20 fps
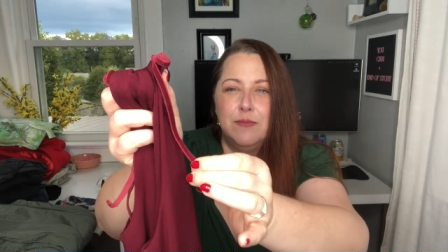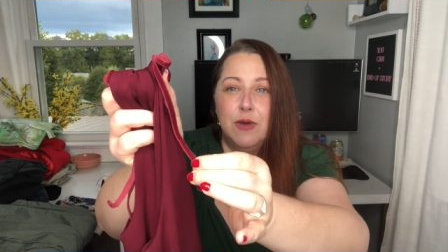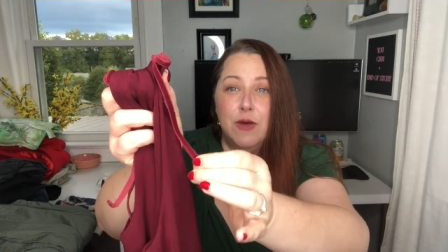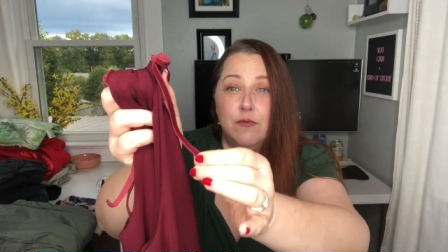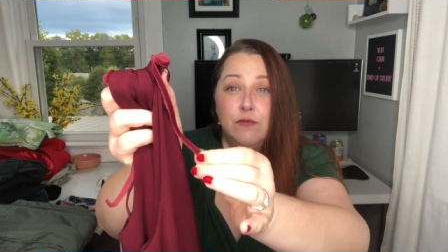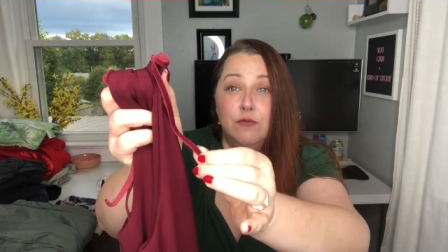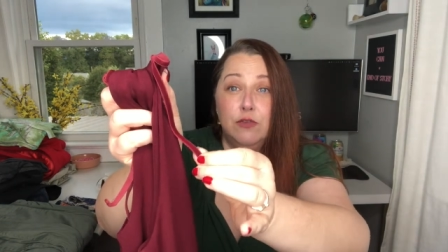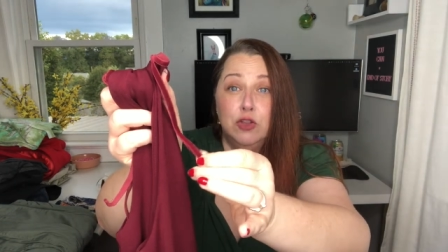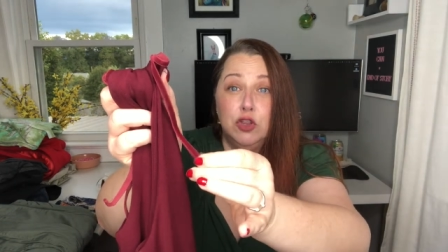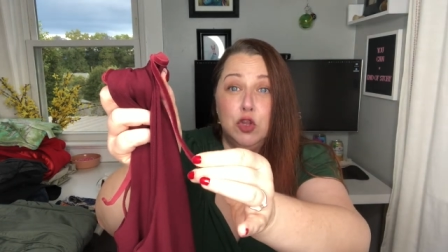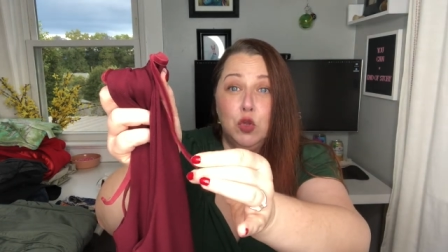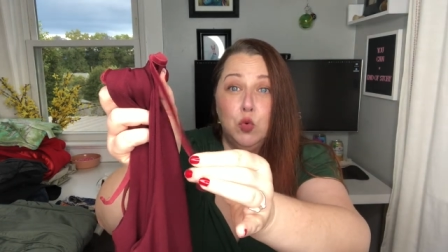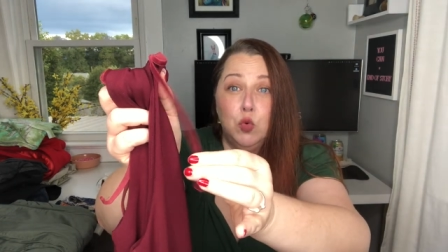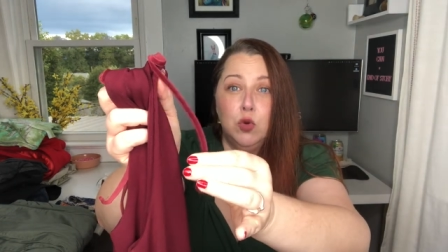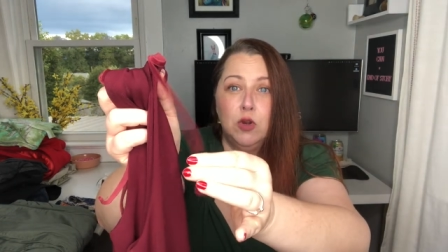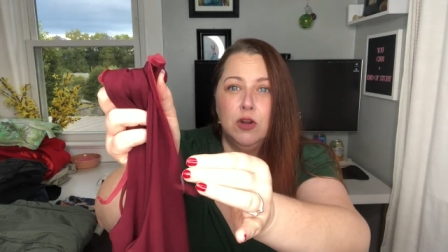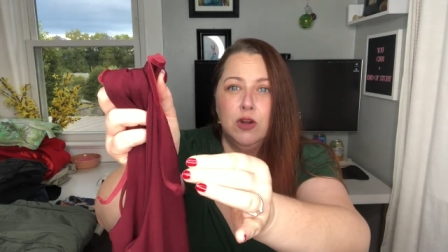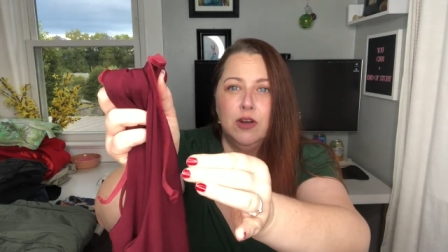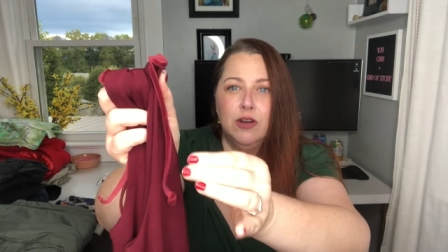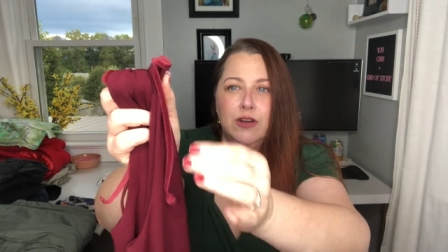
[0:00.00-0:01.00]

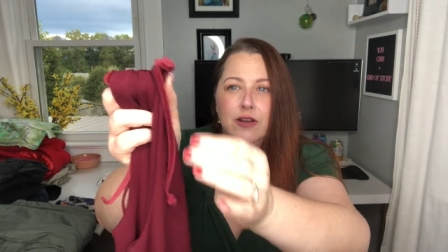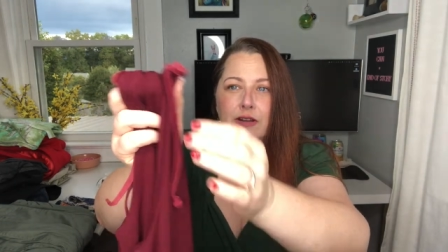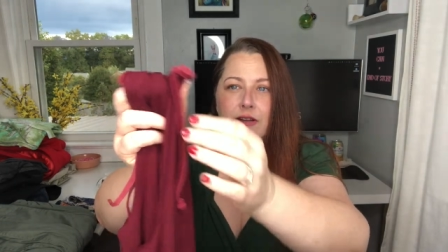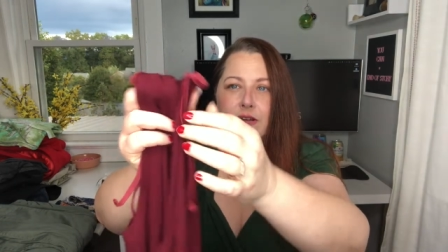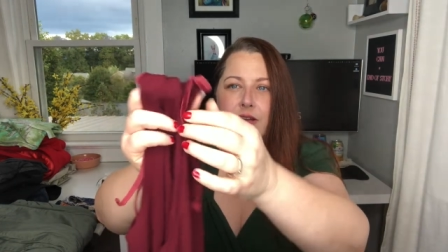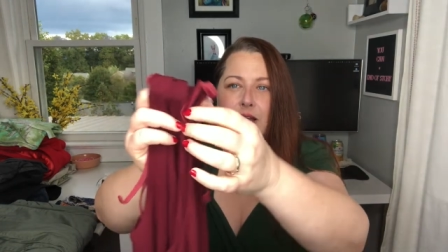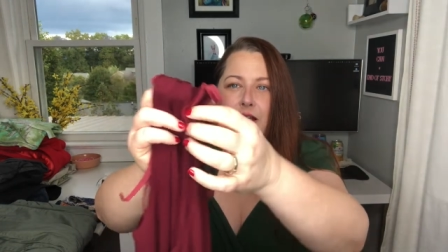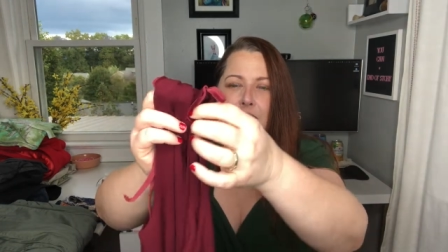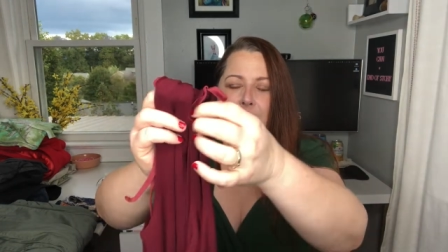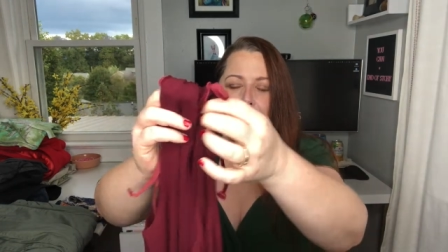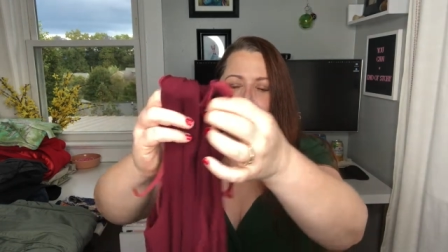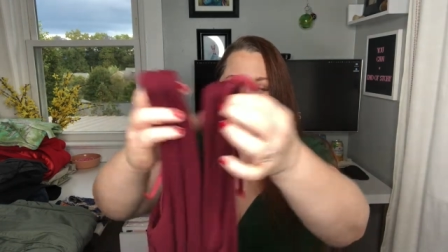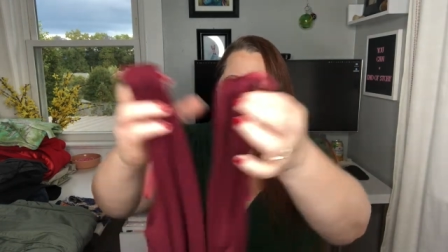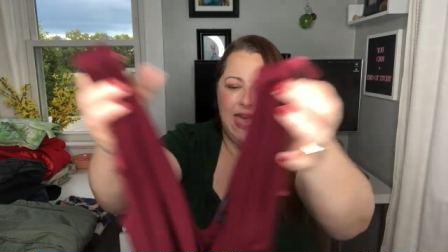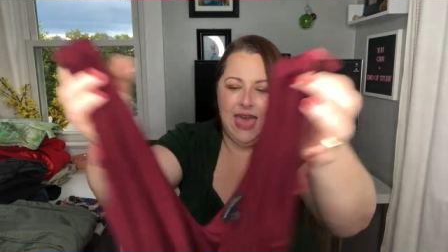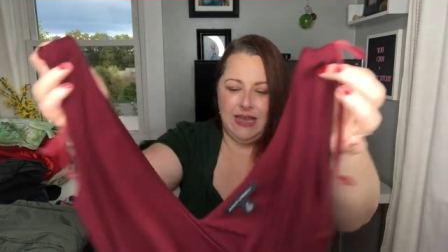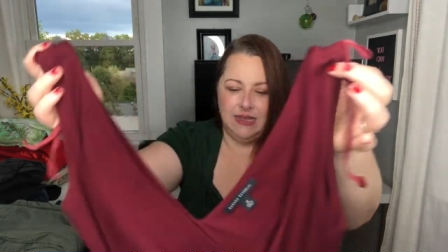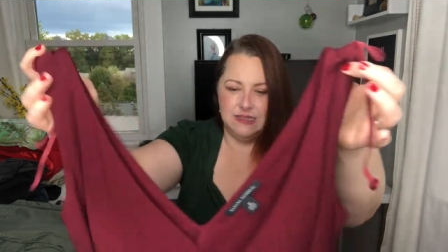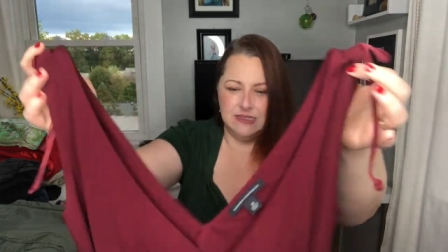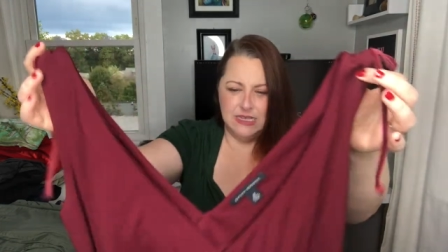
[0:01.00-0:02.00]
velour
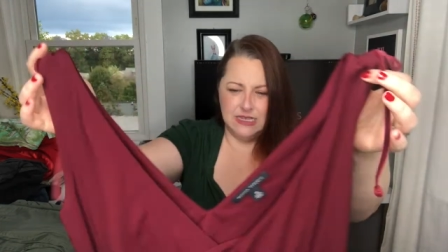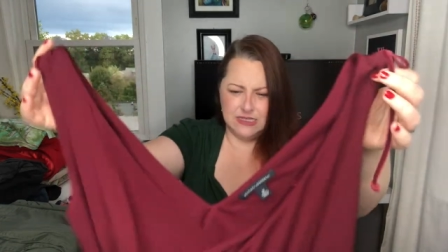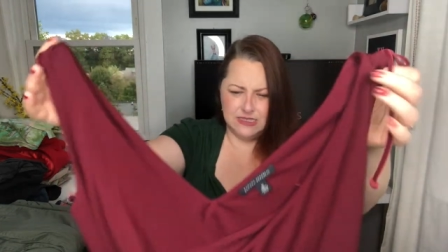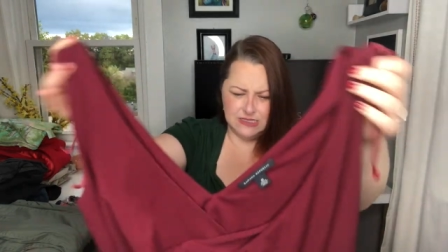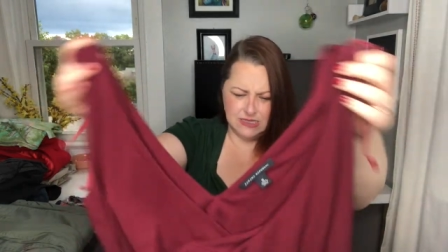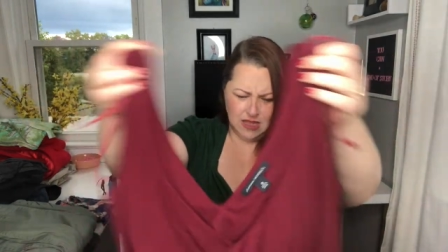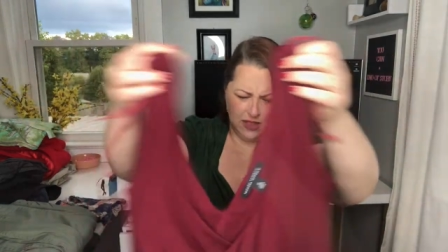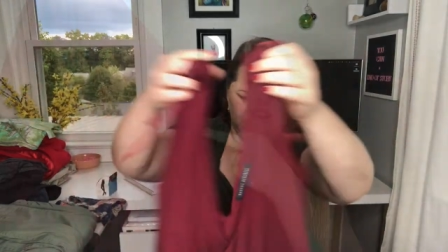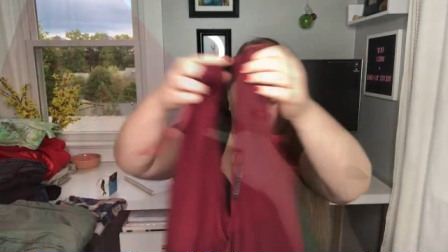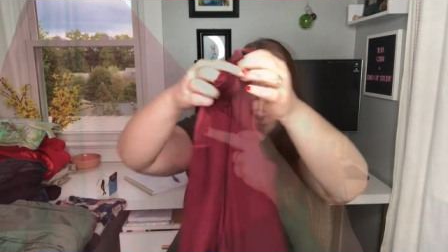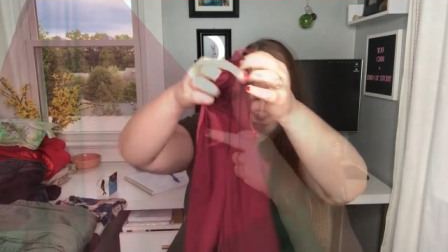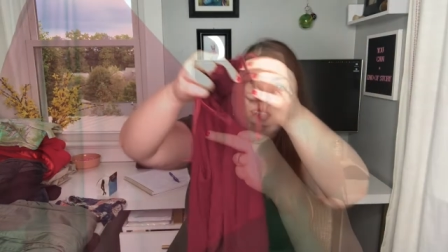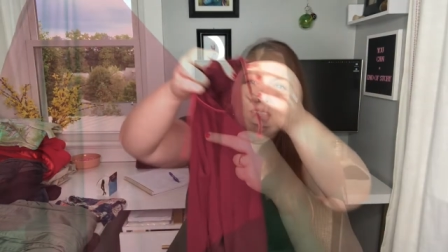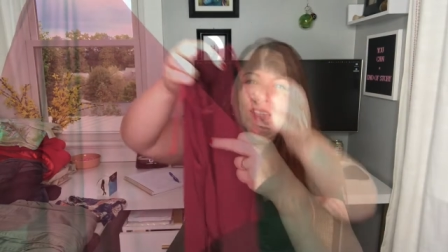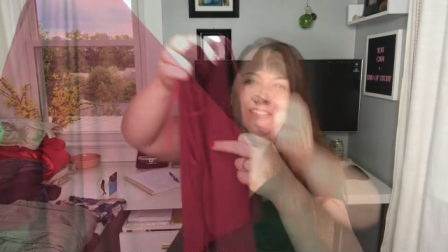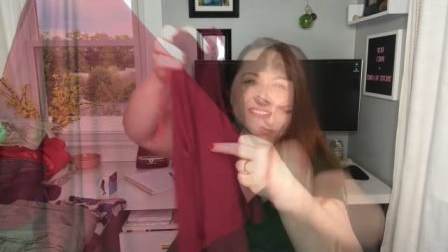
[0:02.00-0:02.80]
accents on there.